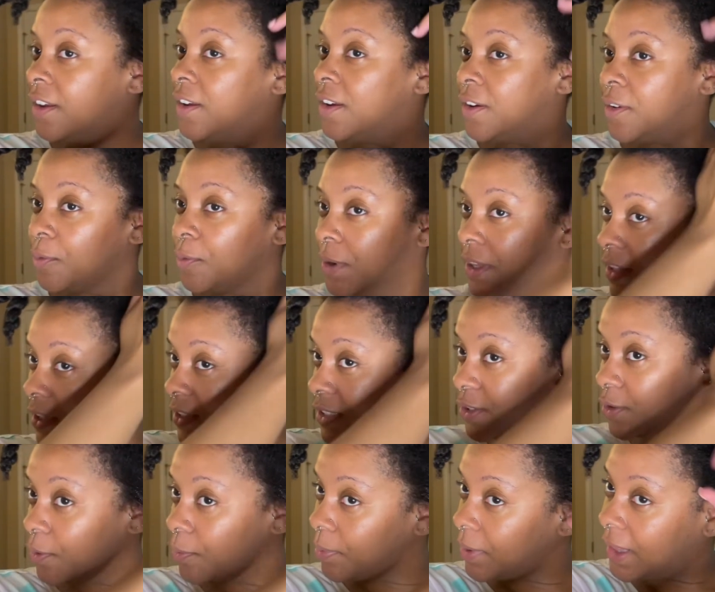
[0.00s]
whether
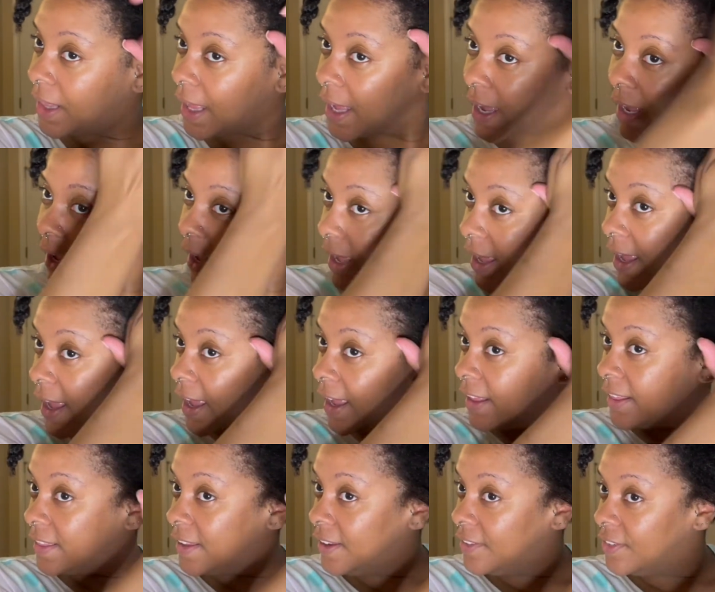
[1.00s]
to apply a
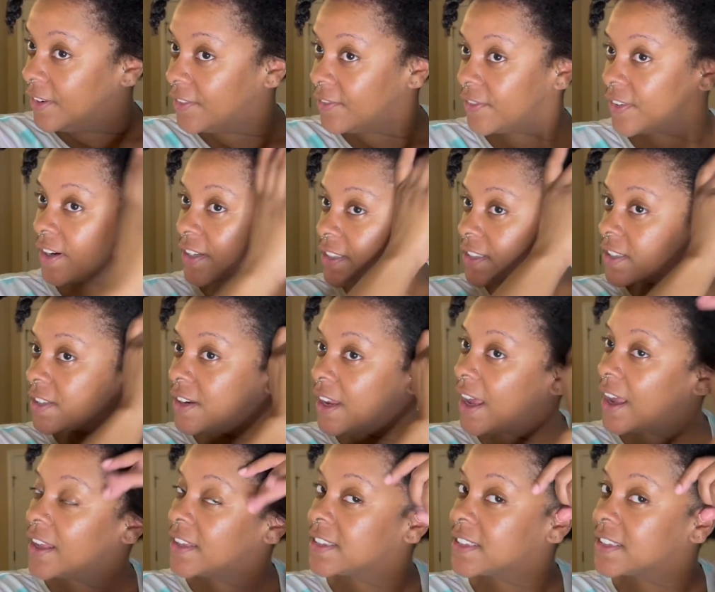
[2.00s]
leave-in first or not,